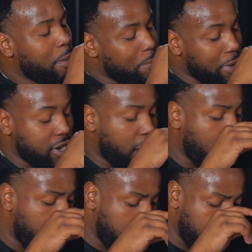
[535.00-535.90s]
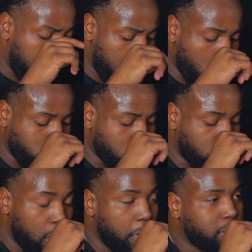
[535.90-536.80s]
But no,
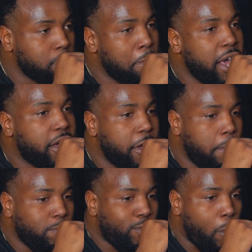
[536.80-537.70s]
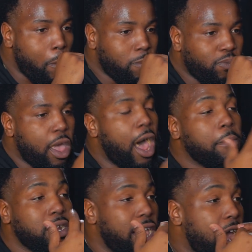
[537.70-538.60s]
so it's makeup. I'm
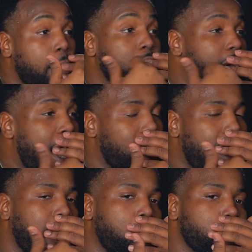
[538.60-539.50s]
a guy that